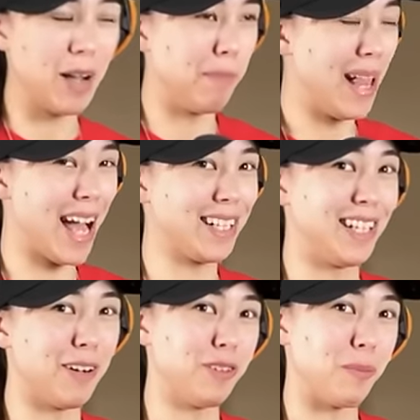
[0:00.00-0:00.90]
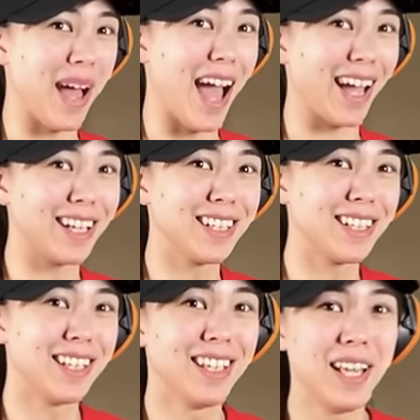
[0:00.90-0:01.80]
a black duffel bag.
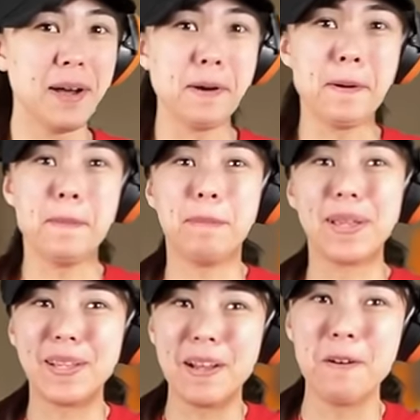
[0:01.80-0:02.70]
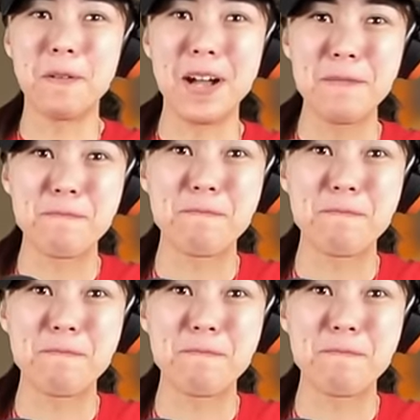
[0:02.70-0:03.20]
But you know what?